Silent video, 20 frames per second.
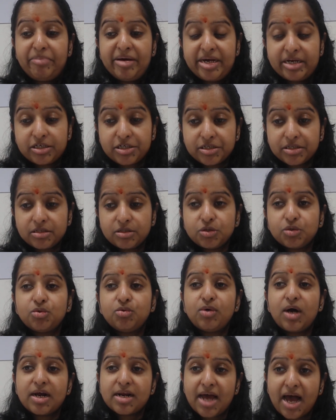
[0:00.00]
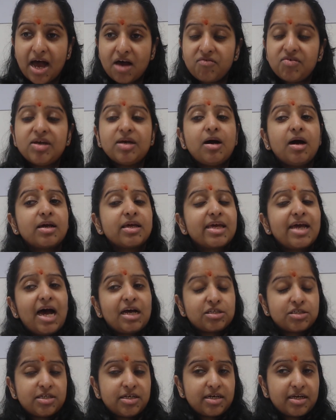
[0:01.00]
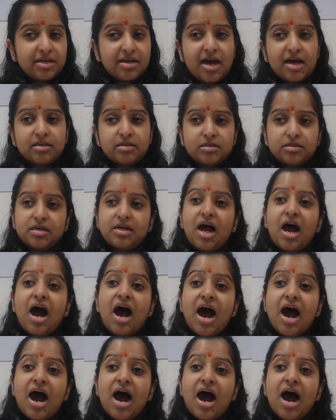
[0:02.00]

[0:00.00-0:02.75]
patients who are having a gastric cancer